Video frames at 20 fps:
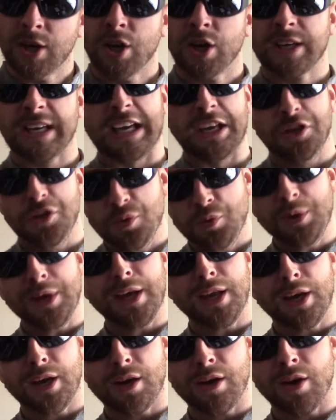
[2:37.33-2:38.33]
Can you
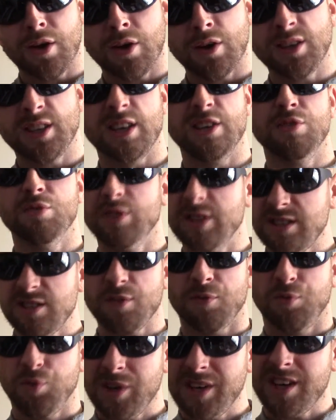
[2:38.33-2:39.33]
get it on? Can you get
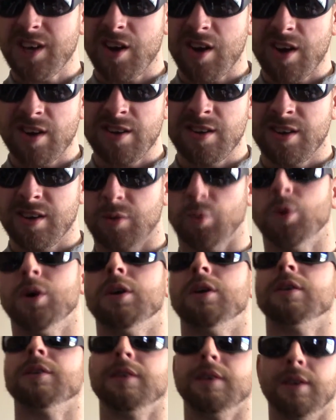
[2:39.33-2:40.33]
your freak on?
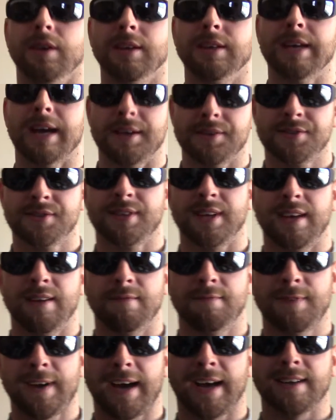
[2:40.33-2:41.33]
Well, yes. In
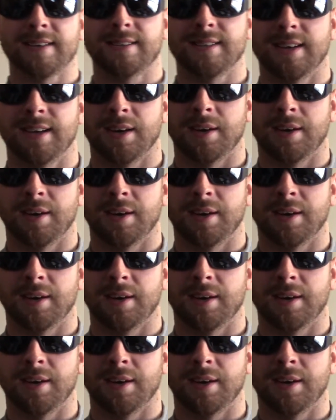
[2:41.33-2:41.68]
fact,